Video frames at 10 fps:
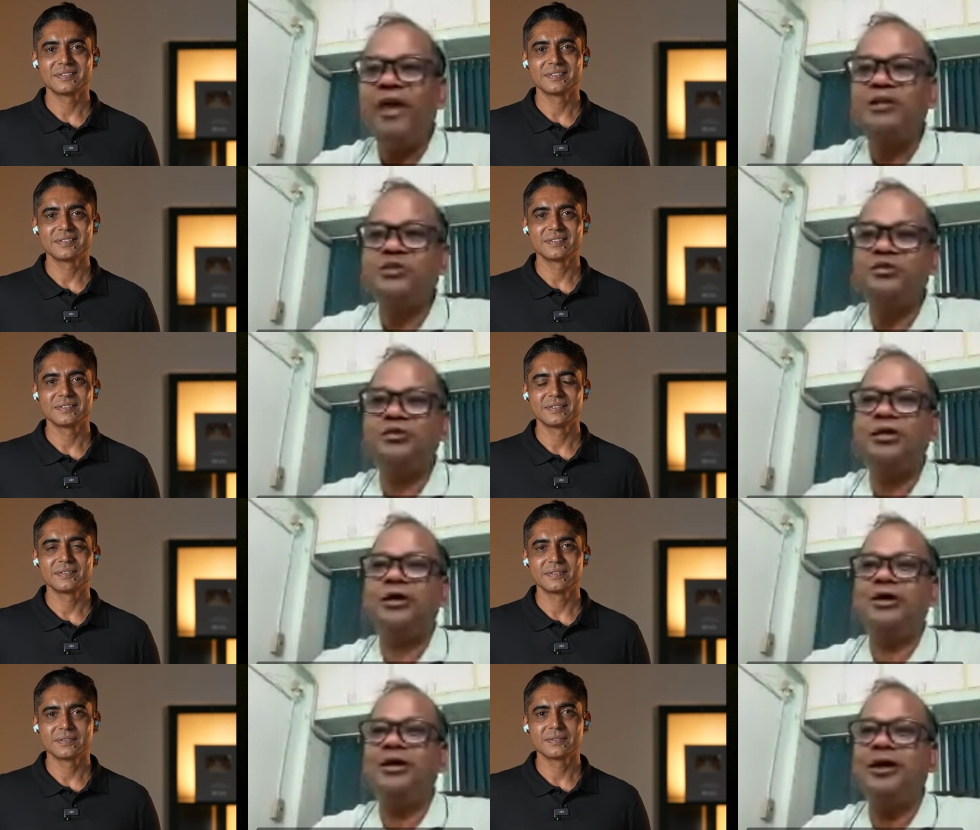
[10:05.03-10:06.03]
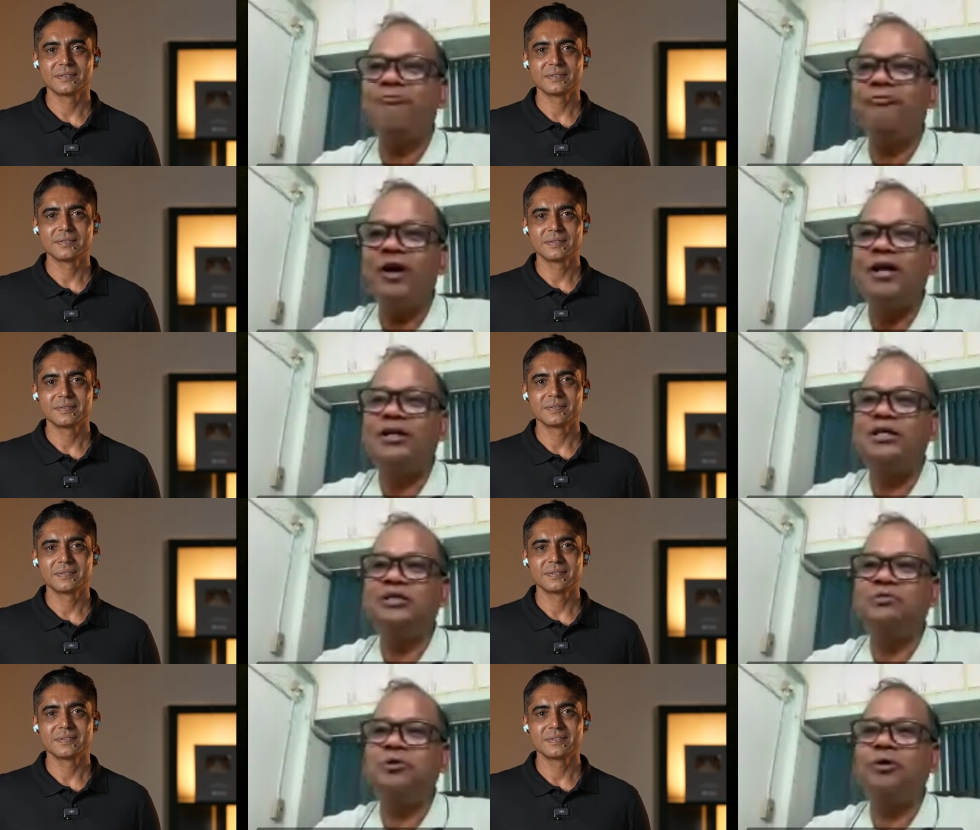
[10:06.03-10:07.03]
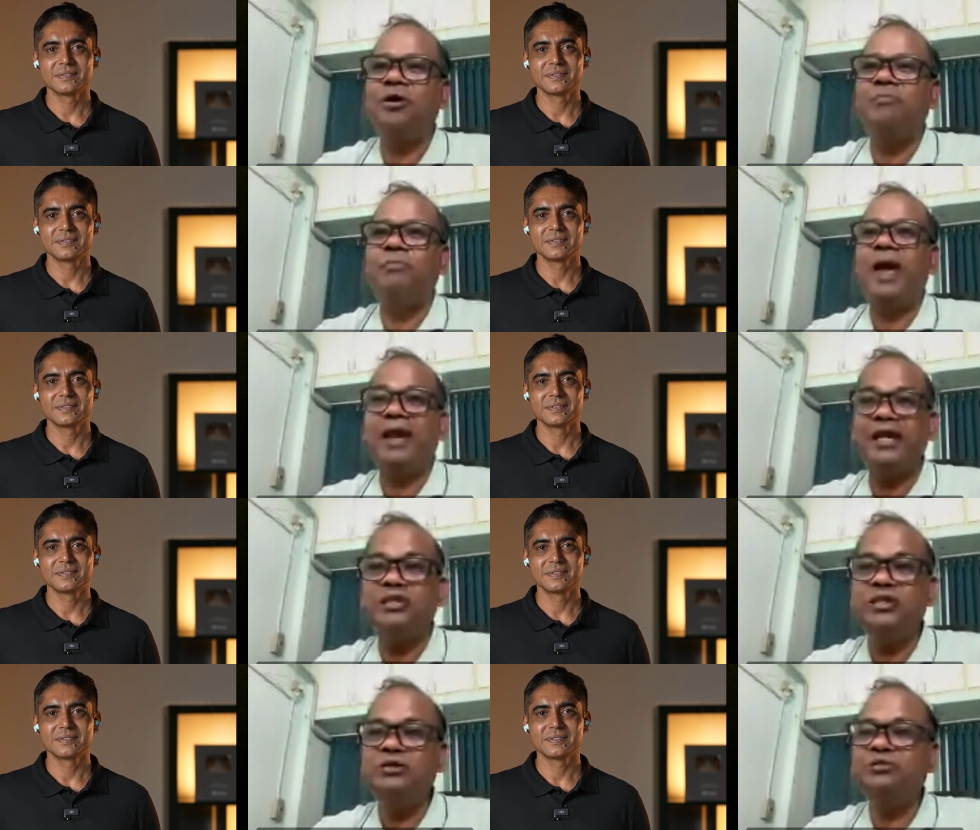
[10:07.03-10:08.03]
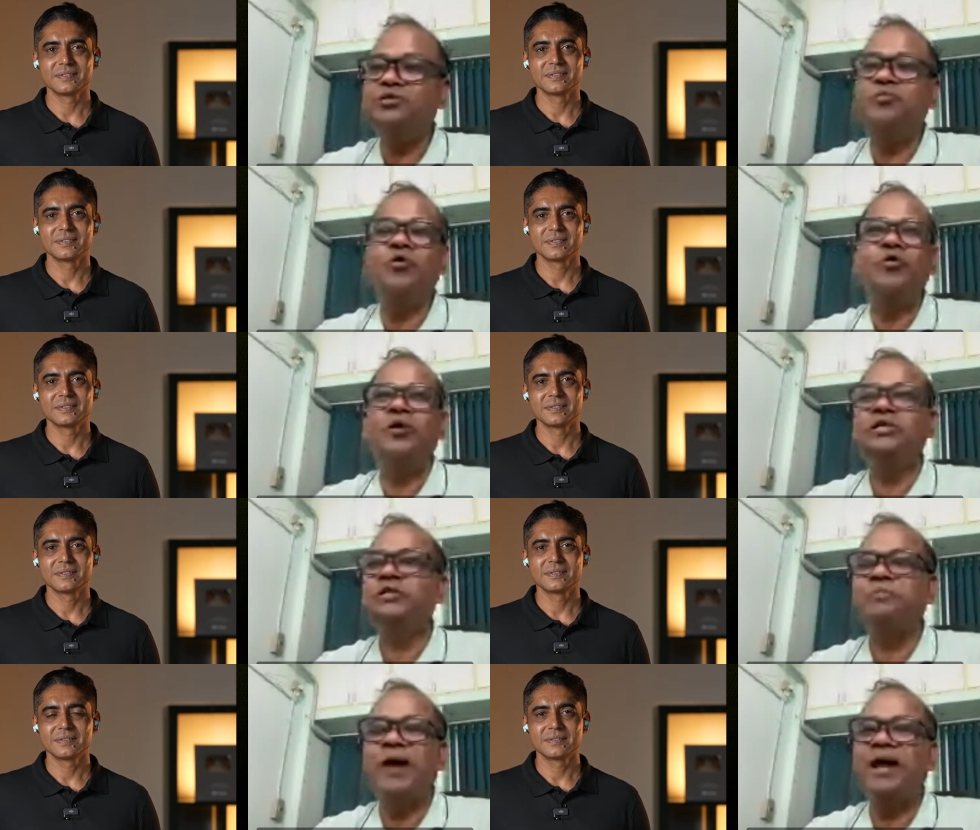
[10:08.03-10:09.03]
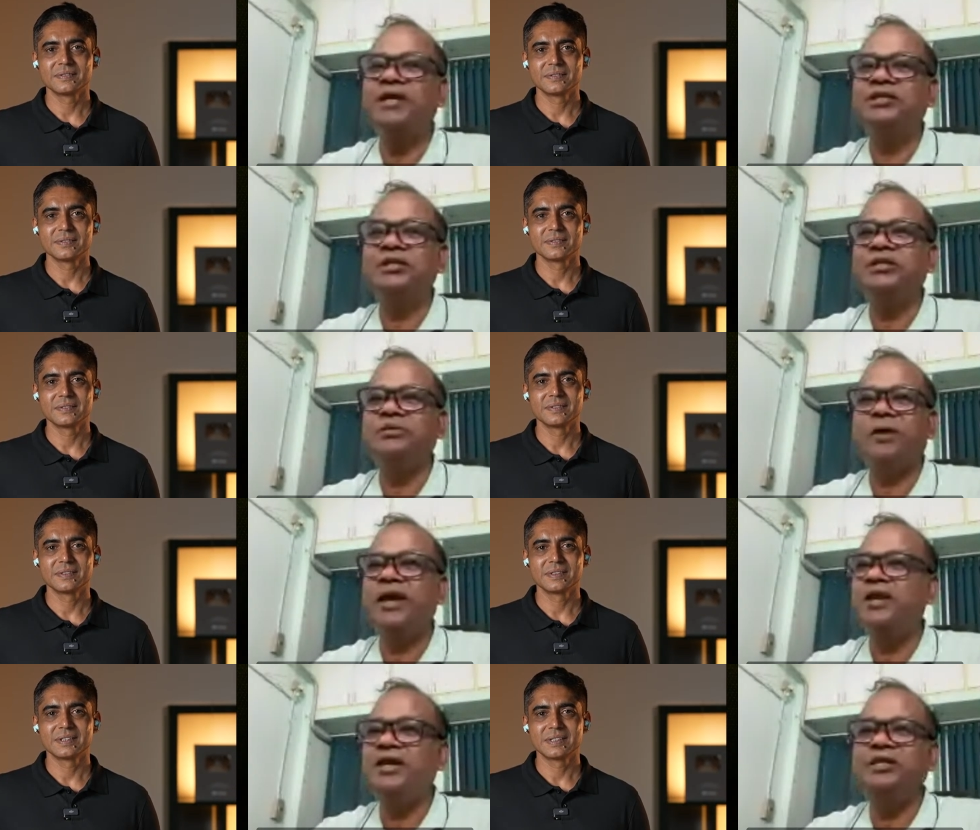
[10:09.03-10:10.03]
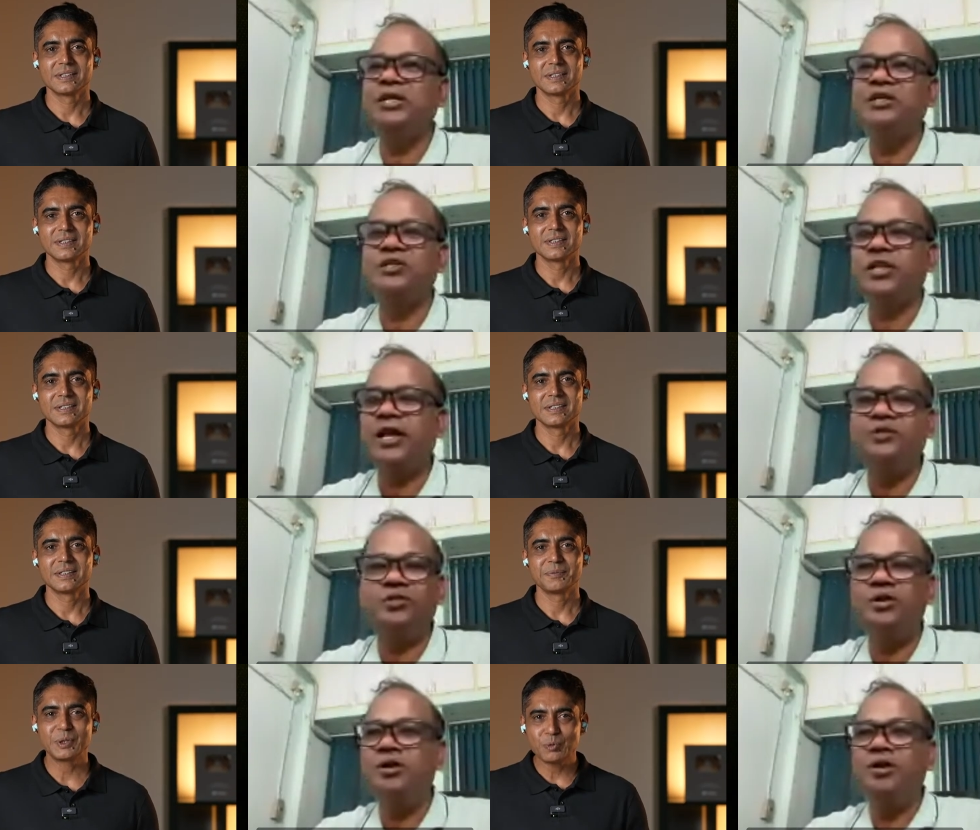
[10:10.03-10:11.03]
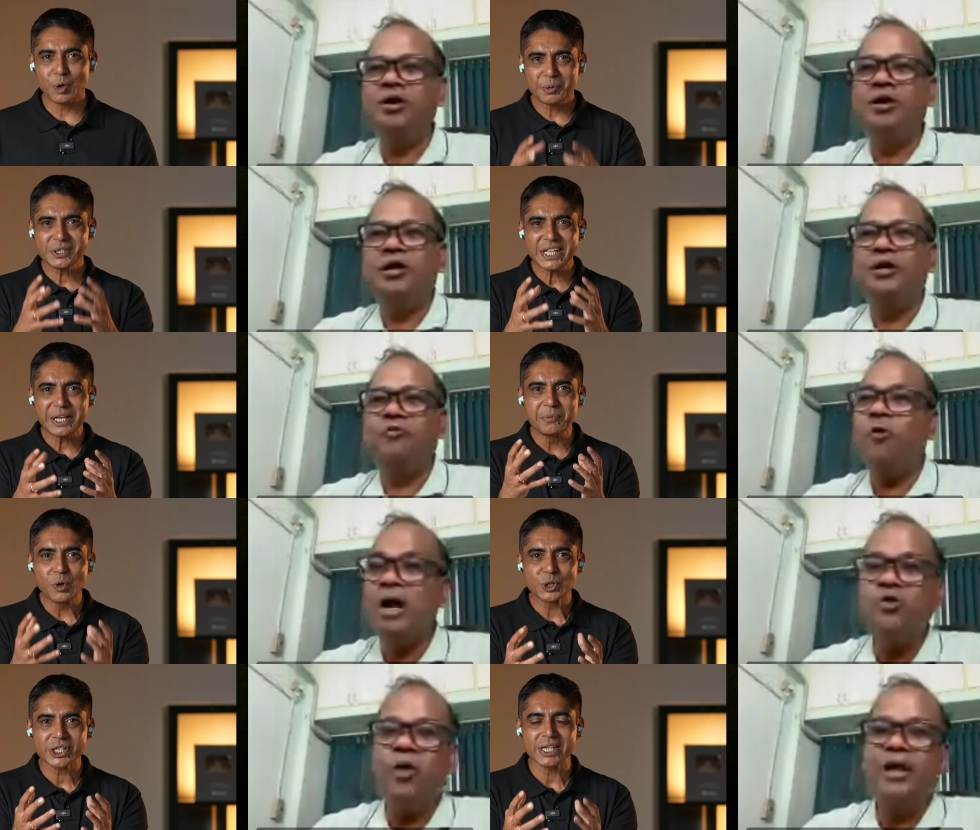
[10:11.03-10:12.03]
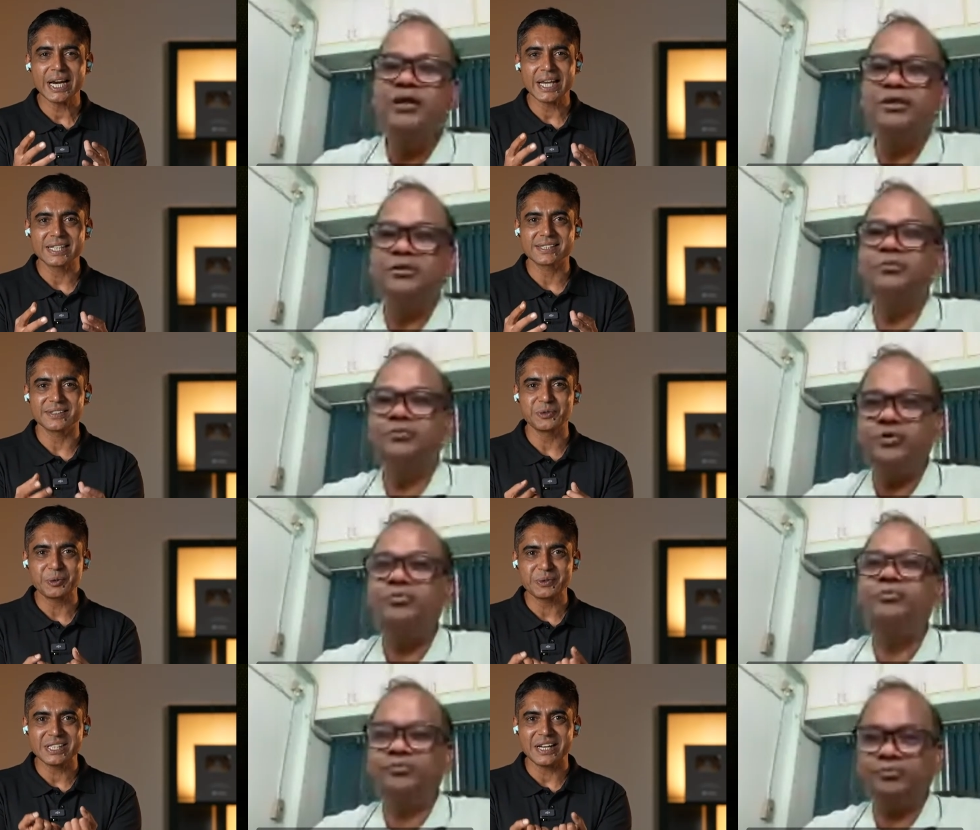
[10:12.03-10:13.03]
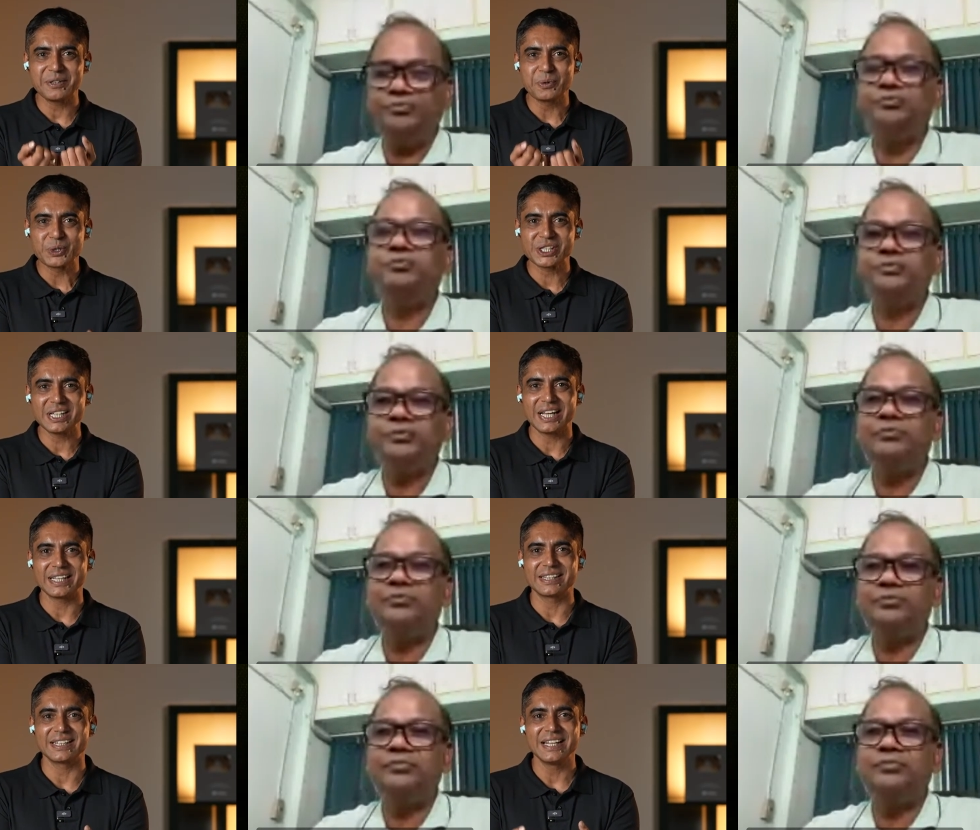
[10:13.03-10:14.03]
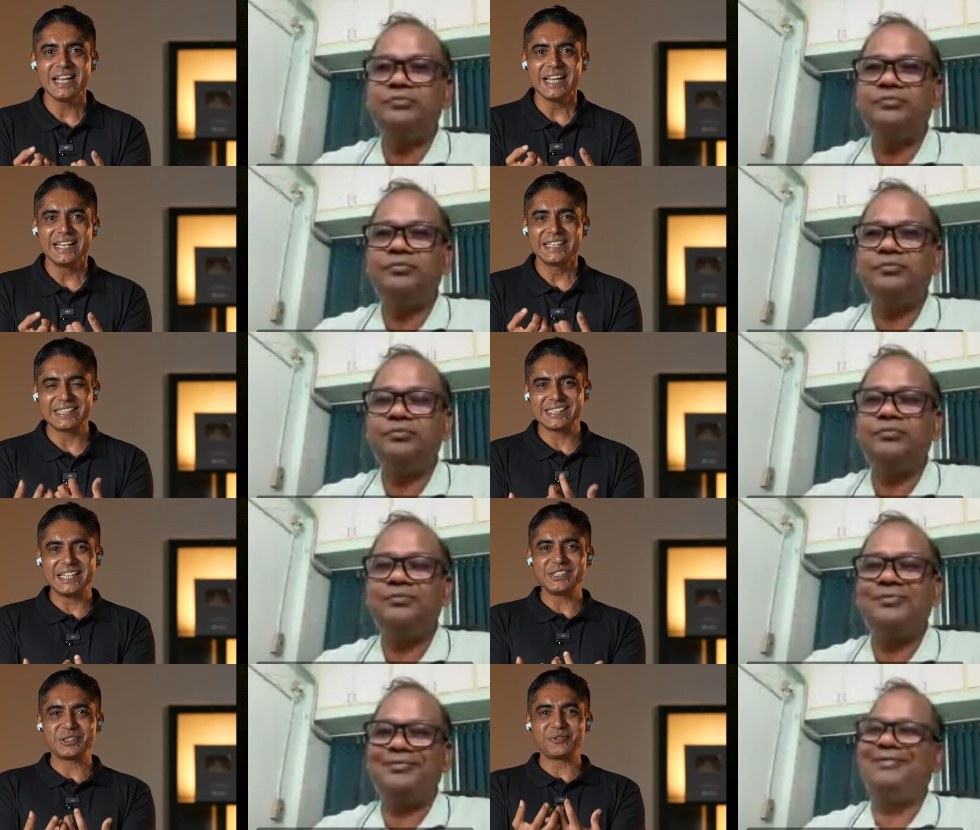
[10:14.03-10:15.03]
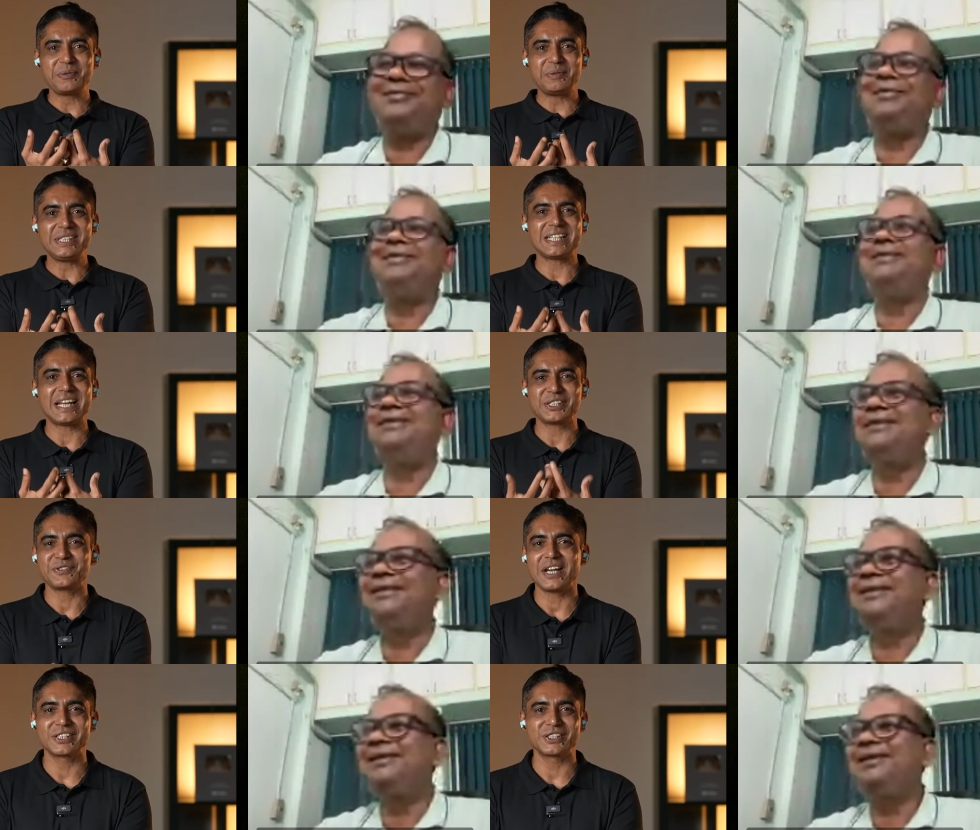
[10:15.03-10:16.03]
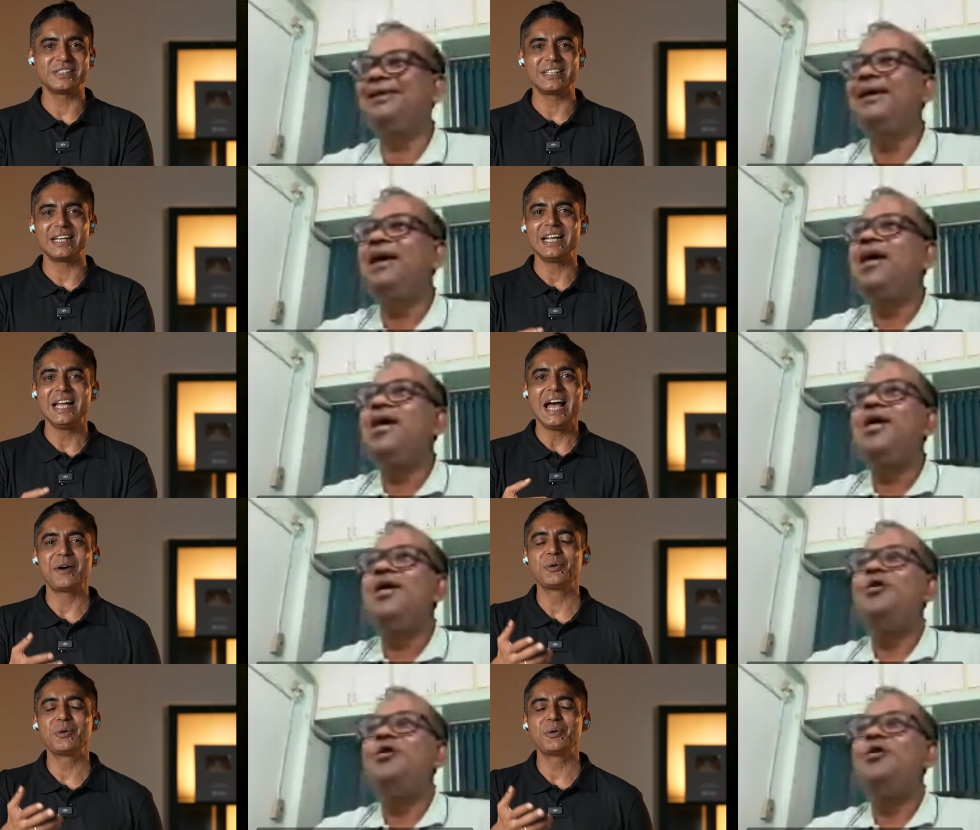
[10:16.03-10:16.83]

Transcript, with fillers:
Speaker 1: phase the critical part is uh, packaging so photonics packaging is a very nascent stage
Speaker 2: but what was uh, the uh, emotion what, like sir what was that emotion like that that sense of maybe satisfaction that i